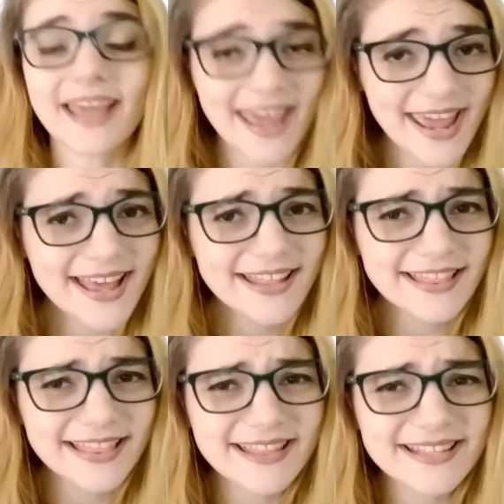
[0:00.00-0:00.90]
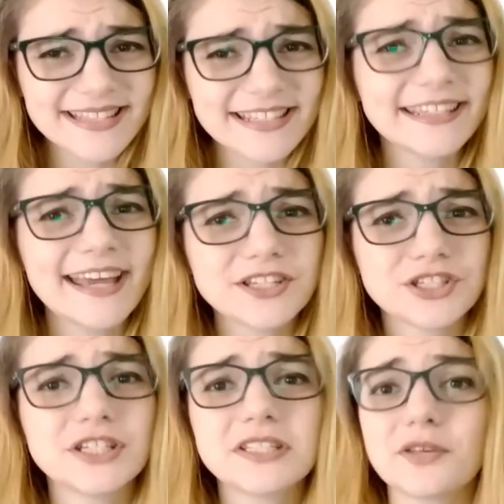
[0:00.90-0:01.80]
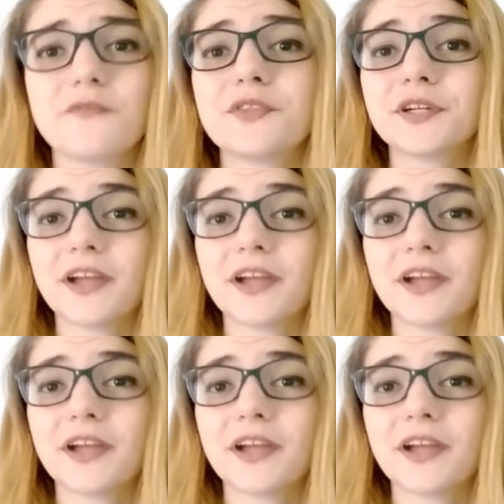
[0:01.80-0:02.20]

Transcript: and the sketches of the